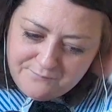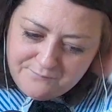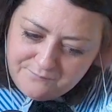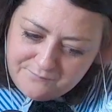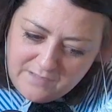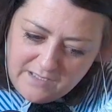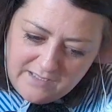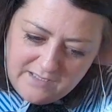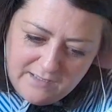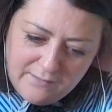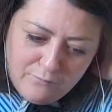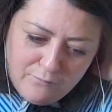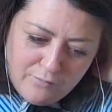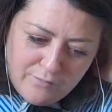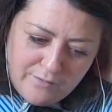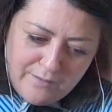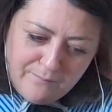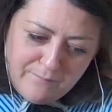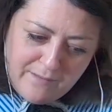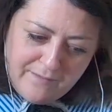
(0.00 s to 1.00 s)
they keep
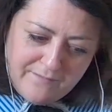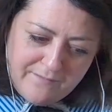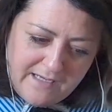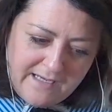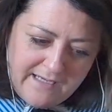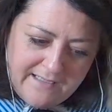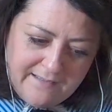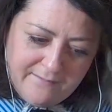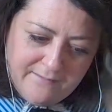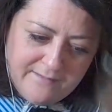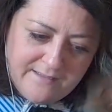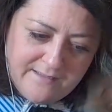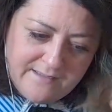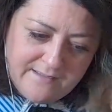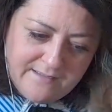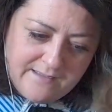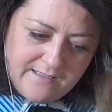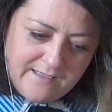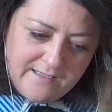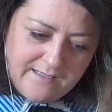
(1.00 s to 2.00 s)
walking around the
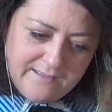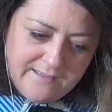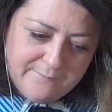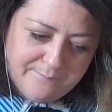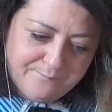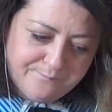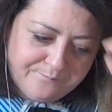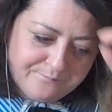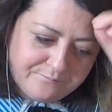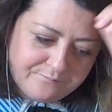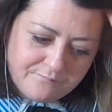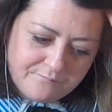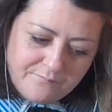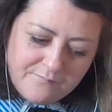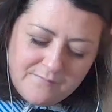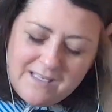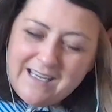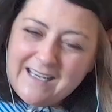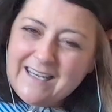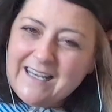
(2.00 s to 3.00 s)
house.
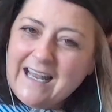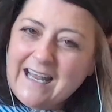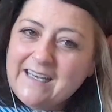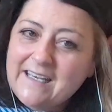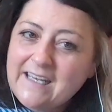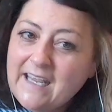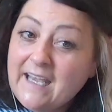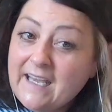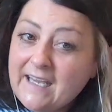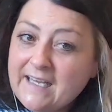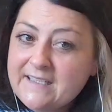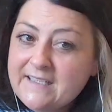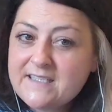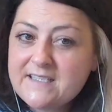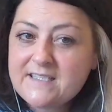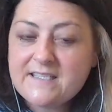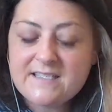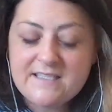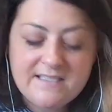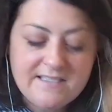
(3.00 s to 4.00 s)

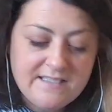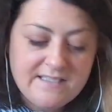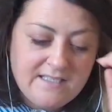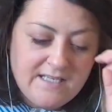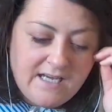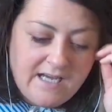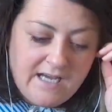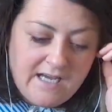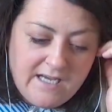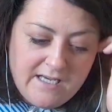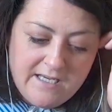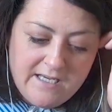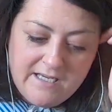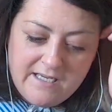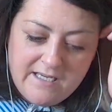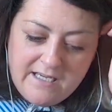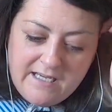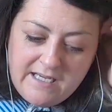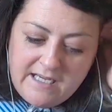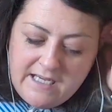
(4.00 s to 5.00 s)
Laniette
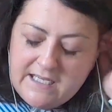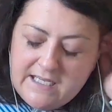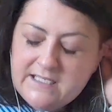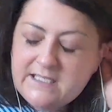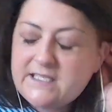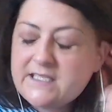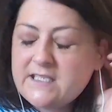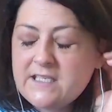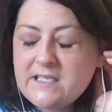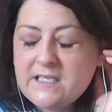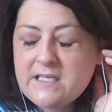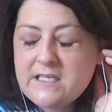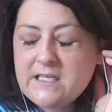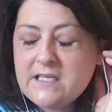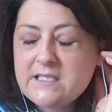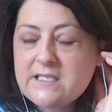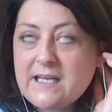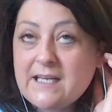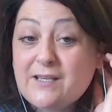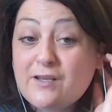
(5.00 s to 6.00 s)
has
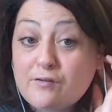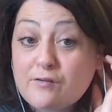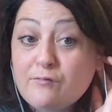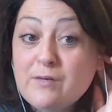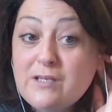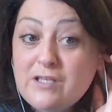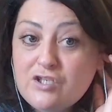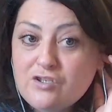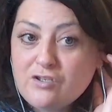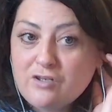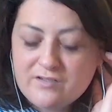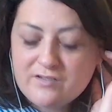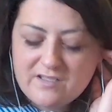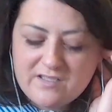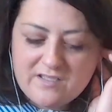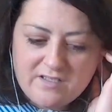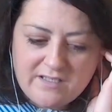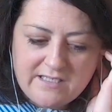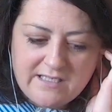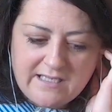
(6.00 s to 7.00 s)
had 3 shots
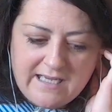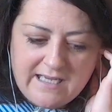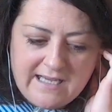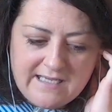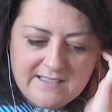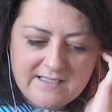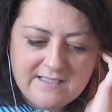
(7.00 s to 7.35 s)
to her head.